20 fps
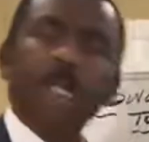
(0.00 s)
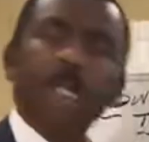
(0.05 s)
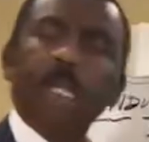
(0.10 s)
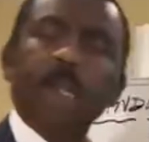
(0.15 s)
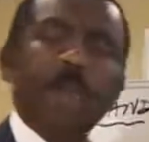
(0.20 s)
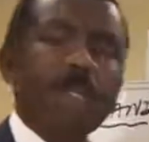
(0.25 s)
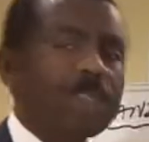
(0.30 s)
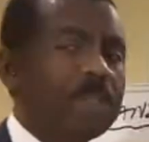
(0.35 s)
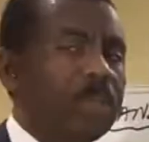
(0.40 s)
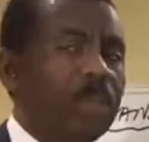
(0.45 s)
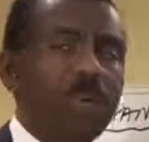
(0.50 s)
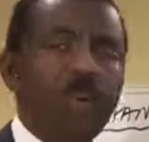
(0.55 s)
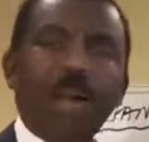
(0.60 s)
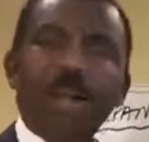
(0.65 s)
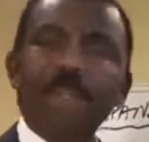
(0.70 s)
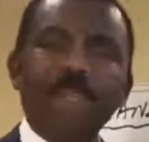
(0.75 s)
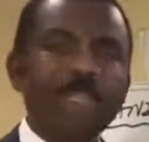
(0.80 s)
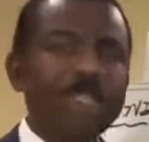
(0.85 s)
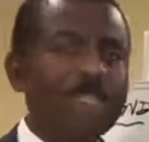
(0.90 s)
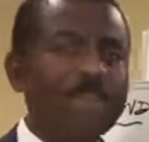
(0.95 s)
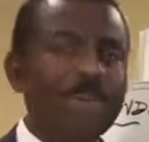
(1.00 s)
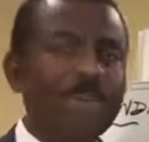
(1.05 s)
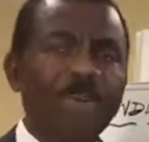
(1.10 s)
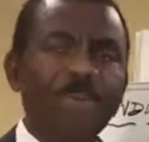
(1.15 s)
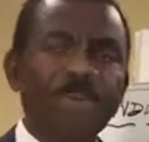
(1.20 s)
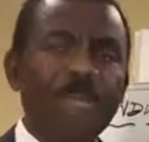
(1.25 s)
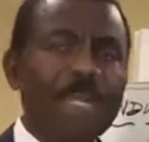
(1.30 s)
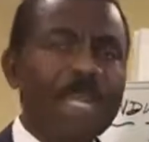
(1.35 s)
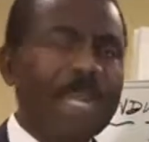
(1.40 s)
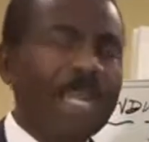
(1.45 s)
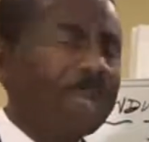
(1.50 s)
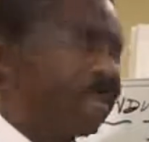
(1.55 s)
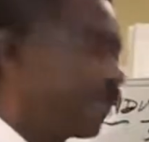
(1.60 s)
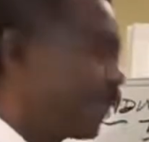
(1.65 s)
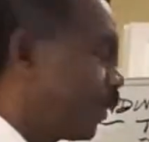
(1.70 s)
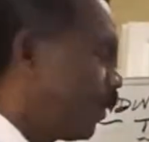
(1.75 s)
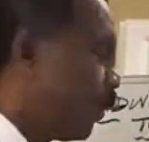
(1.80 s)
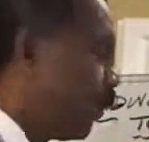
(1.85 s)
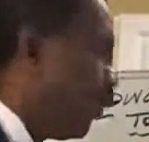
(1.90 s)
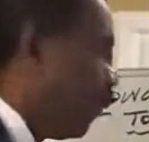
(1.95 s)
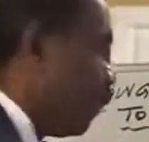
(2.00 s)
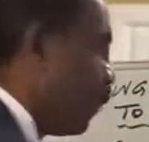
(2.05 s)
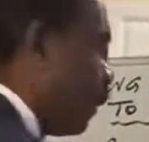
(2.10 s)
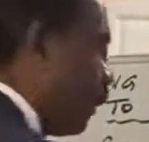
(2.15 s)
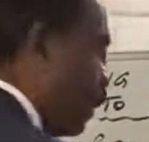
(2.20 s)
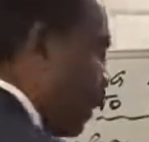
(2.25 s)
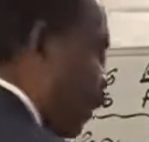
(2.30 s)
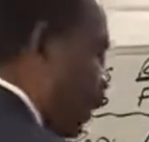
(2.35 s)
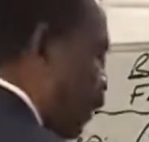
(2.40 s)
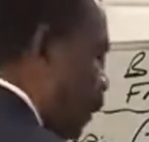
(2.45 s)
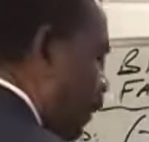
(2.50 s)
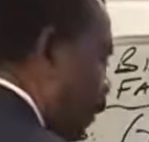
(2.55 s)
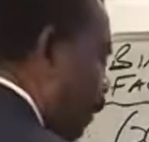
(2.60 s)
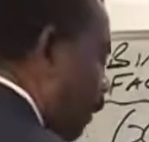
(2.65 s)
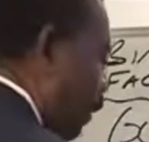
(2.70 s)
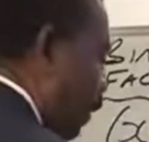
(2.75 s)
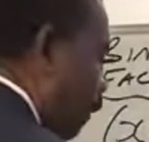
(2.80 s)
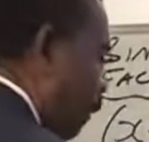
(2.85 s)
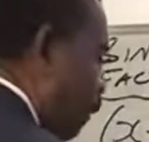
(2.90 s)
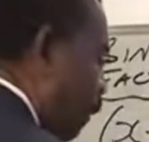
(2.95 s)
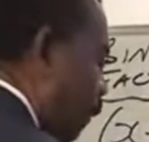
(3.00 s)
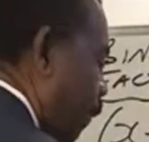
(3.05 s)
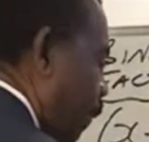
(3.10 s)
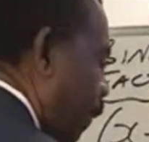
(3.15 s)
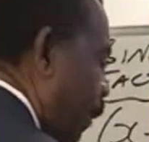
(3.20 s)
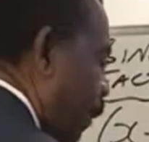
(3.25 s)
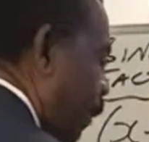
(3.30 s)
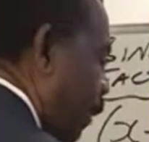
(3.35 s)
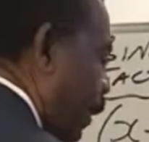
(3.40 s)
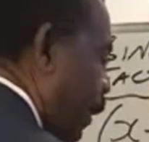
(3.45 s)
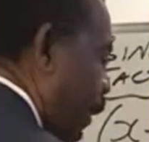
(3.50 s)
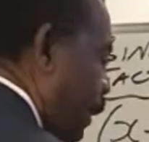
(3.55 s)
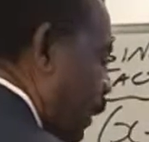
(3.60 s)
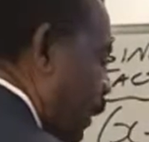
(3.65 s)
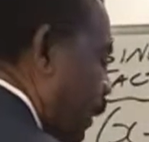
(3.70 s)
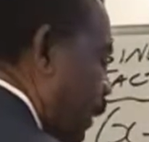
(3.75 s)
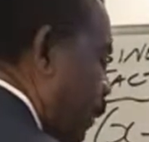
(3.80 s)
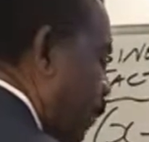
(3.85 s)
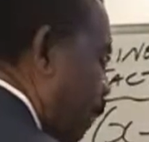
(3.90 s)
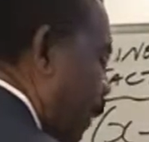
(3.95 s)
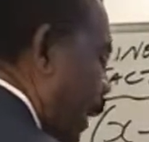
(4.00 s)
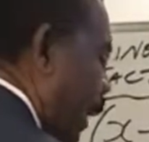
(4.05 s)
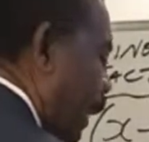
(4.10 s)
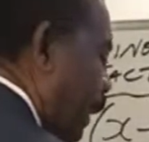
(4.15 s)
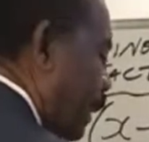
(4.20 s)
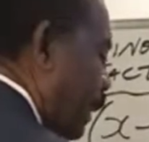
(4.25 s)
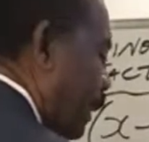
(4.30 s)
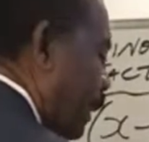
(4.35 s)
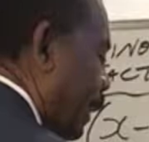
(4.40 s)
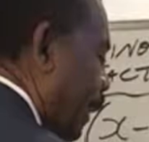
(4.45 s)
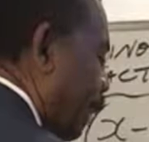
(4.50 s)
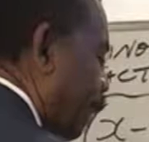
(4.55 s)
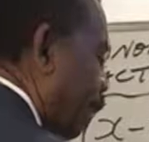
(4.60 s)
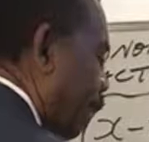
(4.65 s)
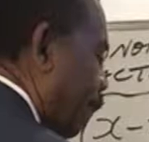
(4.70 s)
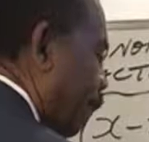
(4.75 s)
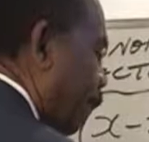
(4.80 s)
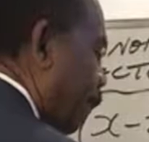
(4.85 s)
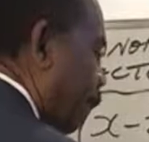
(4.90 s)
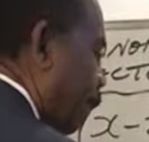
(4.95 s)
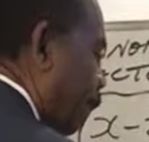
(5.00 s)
There is no other term with x cubed, so therefore this is by itself.